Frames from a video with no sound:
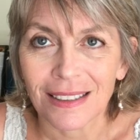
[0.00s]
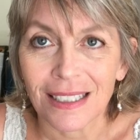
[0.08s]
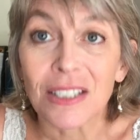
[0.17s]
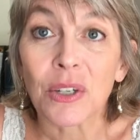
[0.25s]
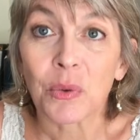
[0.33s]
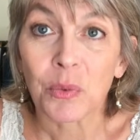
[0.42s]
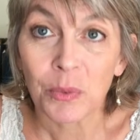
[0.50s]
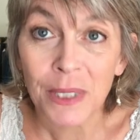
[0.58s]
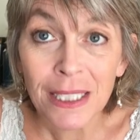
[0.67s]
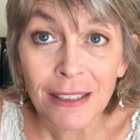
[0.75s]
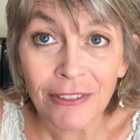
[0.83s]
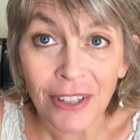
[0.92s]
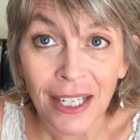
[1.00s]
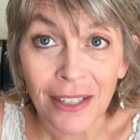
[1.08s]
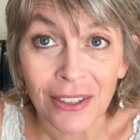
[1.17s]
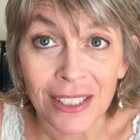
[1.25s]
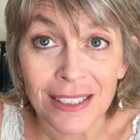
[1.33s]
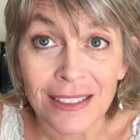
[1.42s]
It's a real
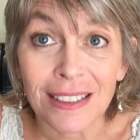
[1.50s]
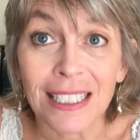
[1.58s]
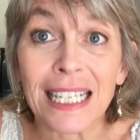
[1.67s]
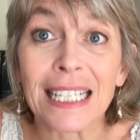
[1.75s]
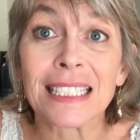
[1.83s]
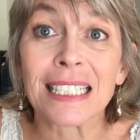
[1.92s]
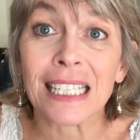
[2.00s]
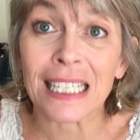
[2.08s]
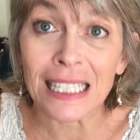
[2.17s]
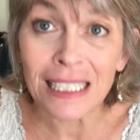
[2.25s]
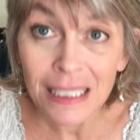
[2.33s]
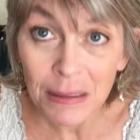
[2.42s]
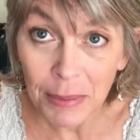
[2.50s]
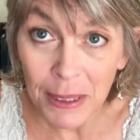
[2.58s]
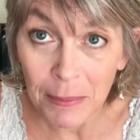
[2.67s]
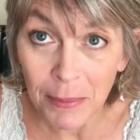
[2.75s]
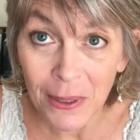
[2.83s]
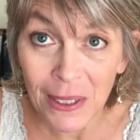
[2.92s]
virus. It's killing
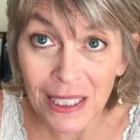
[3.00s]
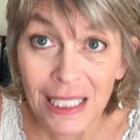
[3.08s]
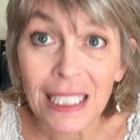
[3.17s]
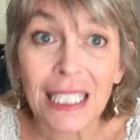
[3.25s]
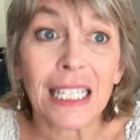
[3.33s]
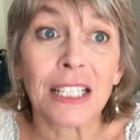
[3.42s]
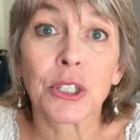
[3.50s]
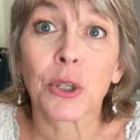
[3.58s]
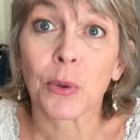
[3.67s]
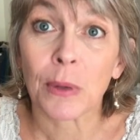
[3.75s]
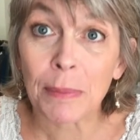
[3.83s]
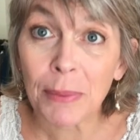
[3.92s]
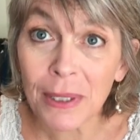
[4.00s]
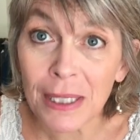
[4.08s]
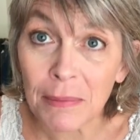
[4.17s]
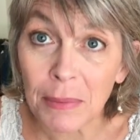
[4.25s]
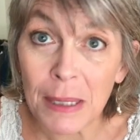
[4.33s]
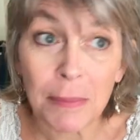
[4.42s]
people. It's
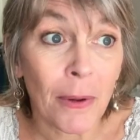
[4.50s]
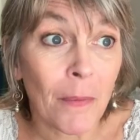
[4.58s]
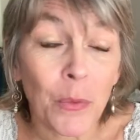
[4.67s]
crippling people.